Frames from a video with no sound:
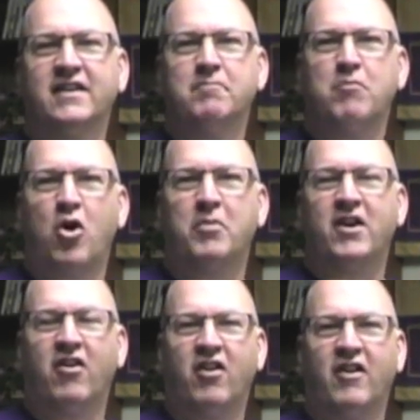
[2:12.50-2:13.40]

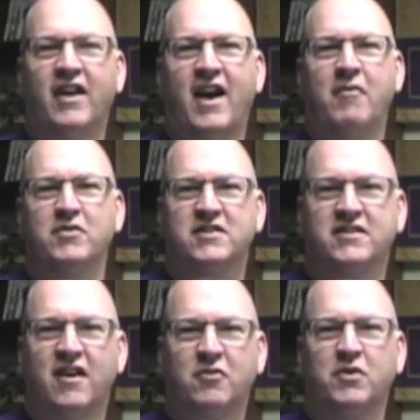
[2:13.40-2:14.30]
moment on, I was
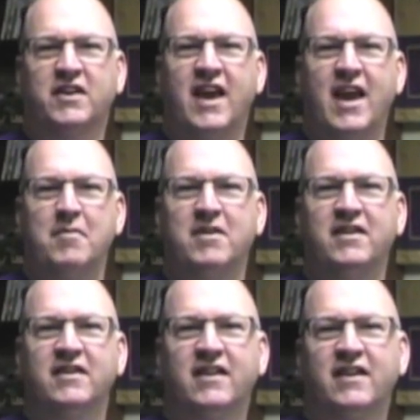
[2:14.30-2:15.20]
stuck with
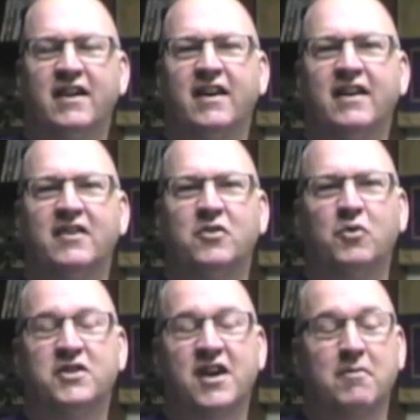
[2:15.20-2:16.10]
gaming, uh,
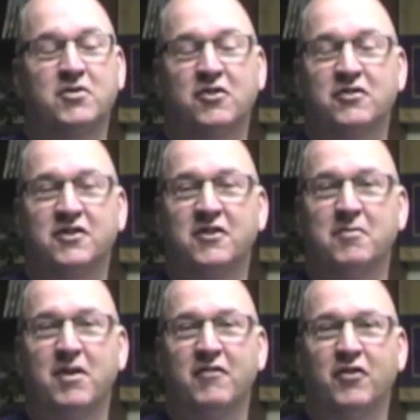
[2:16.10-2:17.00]
which I'm sure is going to
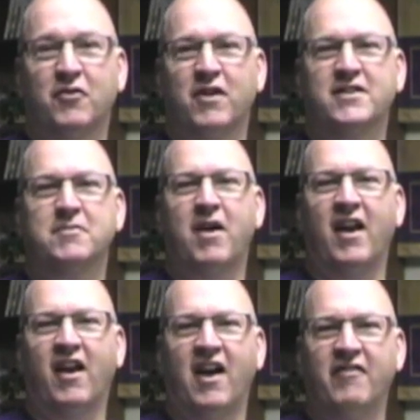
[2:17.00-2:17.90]
be for the rest of my
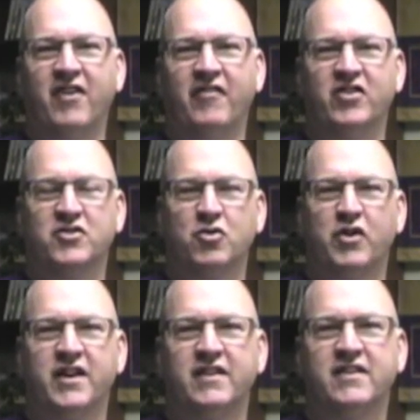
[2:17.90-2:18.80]
life. I've
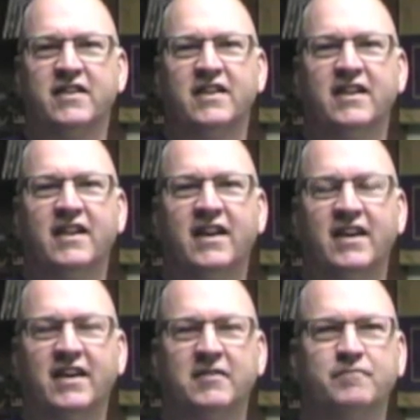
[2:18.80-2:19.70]
enjoyed it
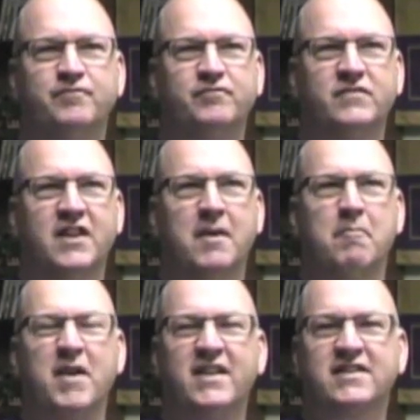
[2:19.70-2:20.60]
uh,
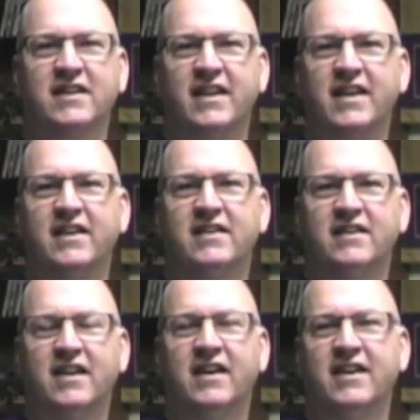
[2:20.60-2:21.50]
immensely
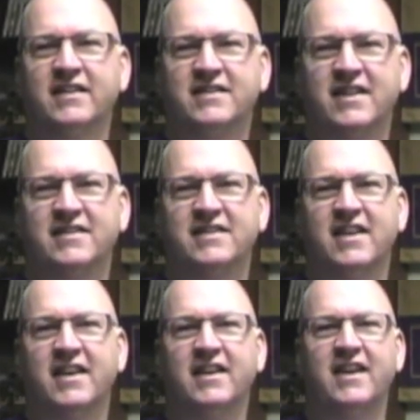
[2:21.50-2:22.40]
uh, since
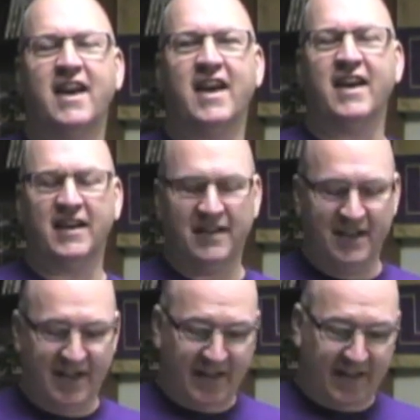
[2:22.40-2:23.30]
then, and
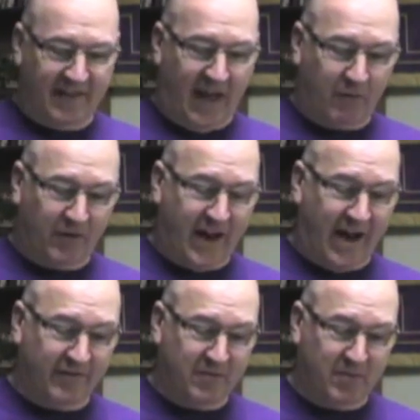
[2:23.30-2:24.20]
that would
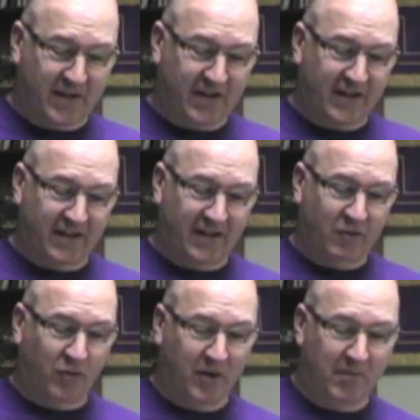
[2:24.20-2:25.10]
have to be uh,
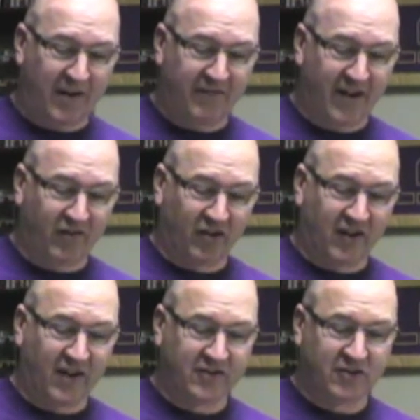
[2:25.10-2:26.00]
one of my favorite
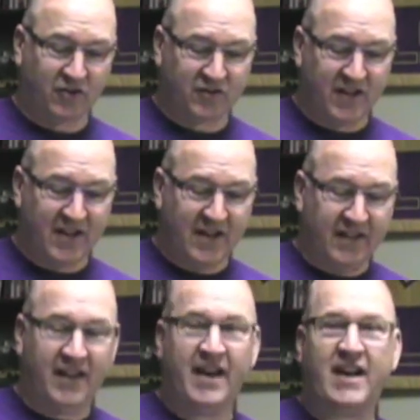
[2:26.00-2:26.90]
consoles.
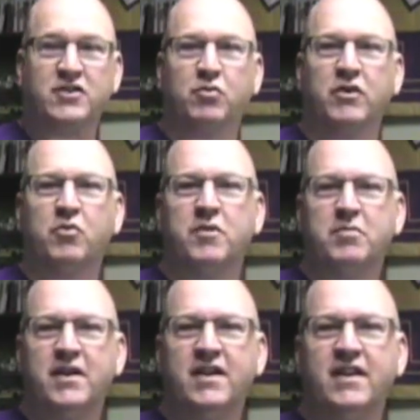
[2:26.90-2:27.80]
The next one would
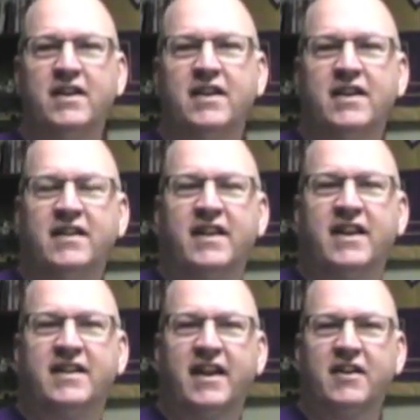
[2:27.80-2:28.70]
be the
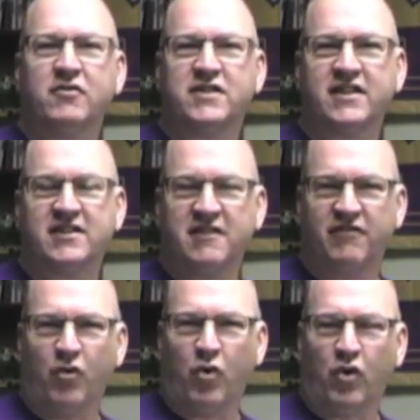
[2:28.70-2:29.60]
Nintendo
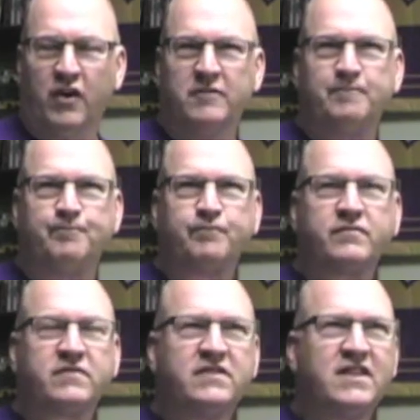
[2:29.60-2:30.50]
64.
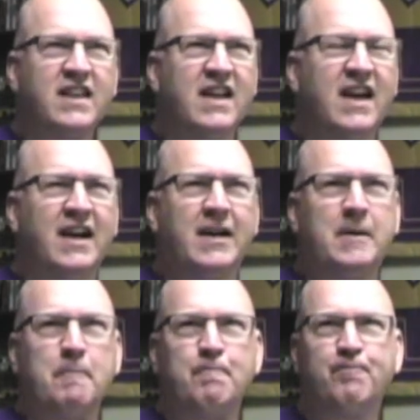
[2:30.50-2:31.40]

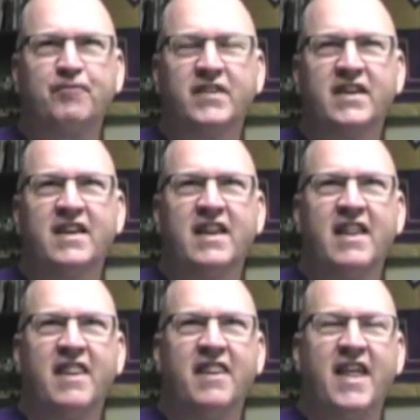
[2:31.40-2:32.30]
Um,
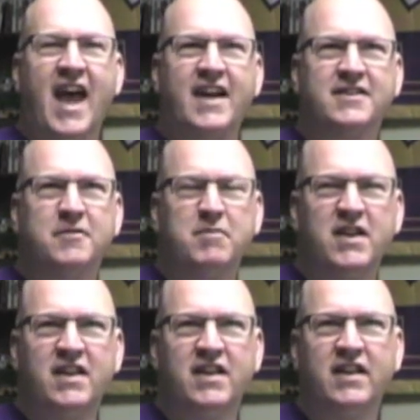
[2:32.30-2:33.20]
that to
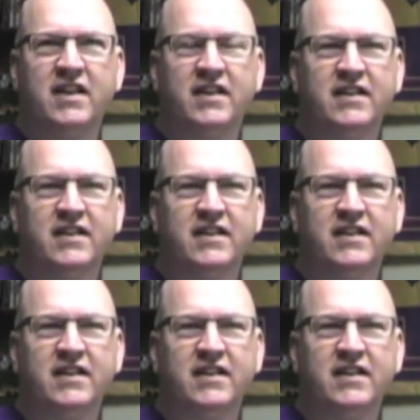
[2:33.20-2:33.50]
me,